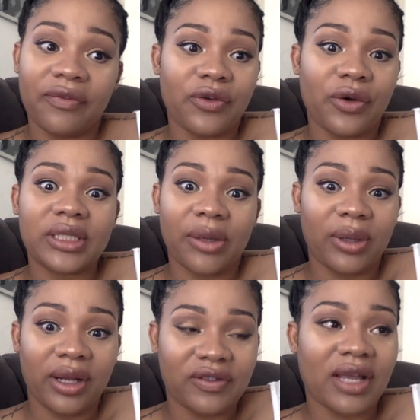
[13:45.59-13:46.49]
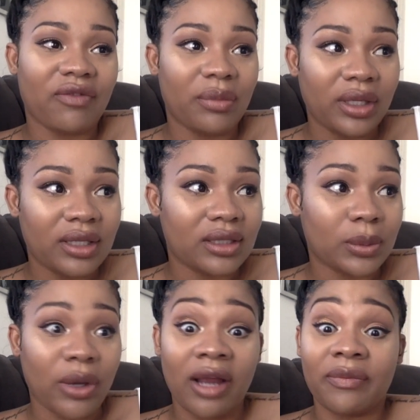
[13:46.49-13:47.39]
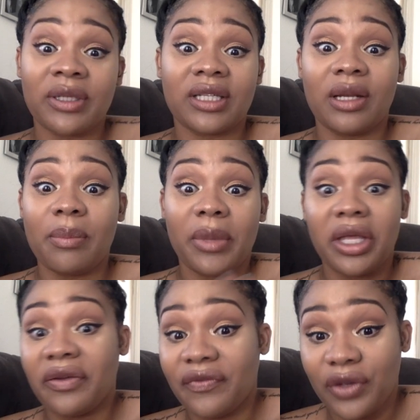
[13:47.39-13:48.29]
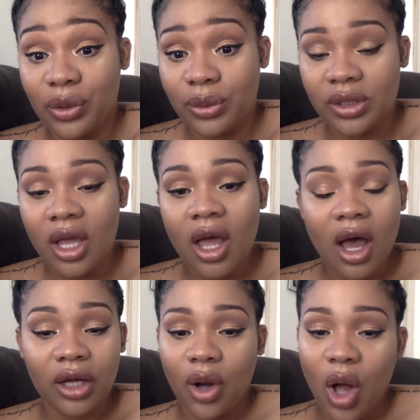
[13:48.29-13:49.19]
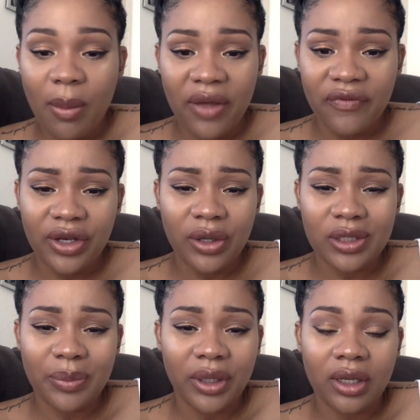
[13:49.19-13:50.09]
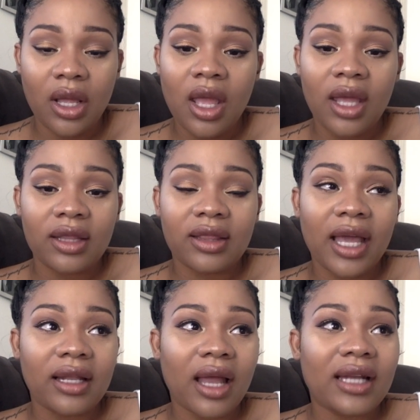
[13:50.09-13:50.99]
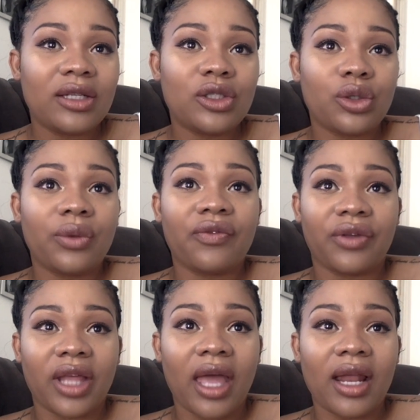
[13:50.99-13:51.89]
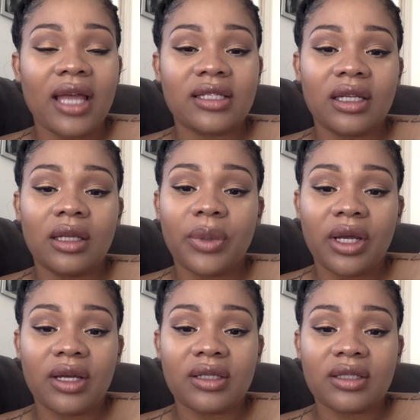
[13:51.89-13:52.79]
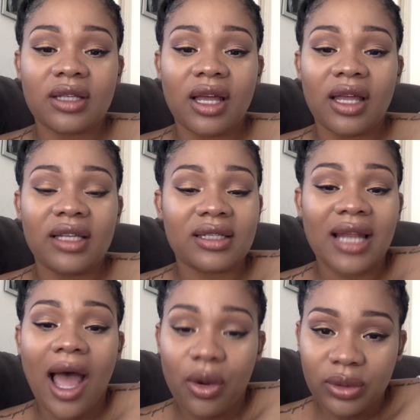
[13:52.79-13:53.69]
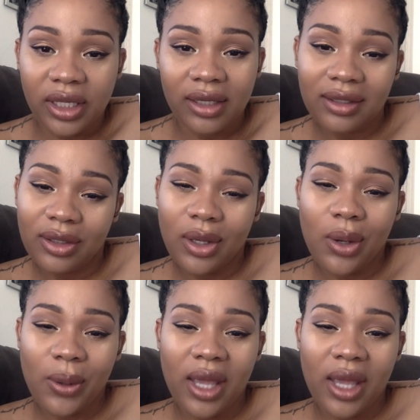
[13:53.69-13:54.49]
Of course, I would love to have a million subscribers and a million views on all my videos, but I didn't do it for that. I did it because it's an outlet, you know?